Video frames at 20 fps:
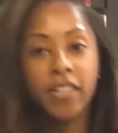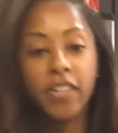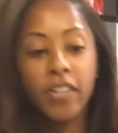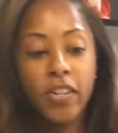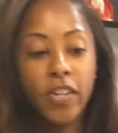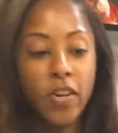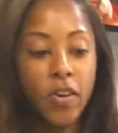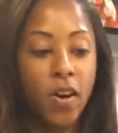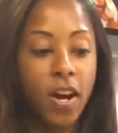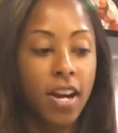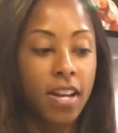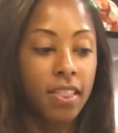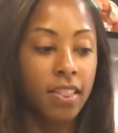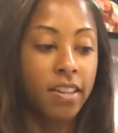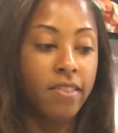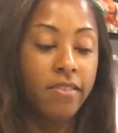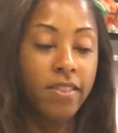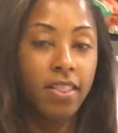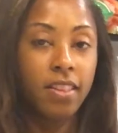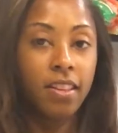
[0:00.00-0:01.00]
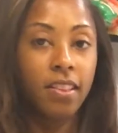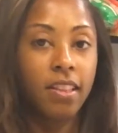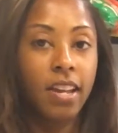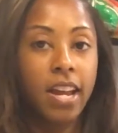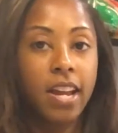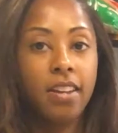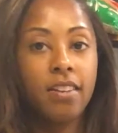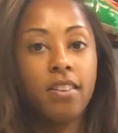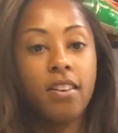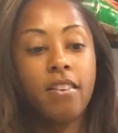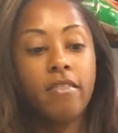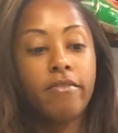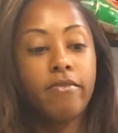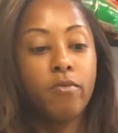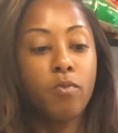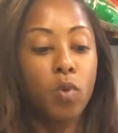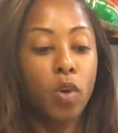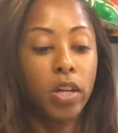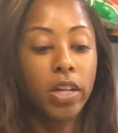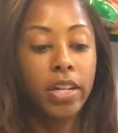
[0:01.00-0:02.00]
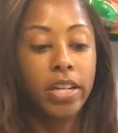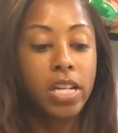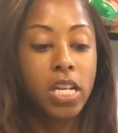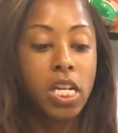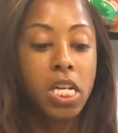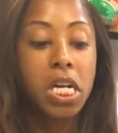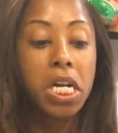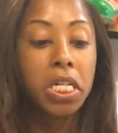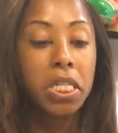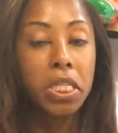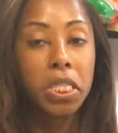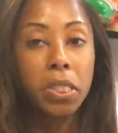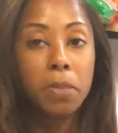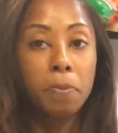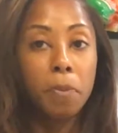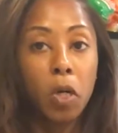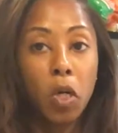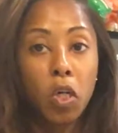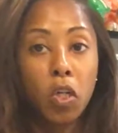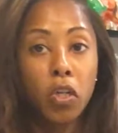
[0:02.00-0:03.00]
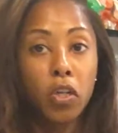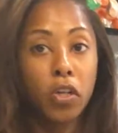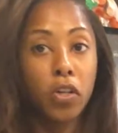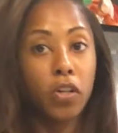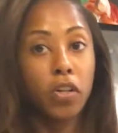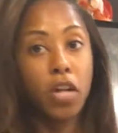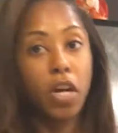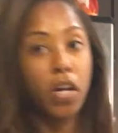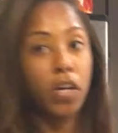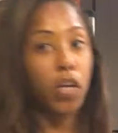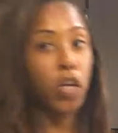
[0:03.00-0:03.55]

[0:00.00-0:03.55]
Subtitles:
you know I live in the land of working smarter, not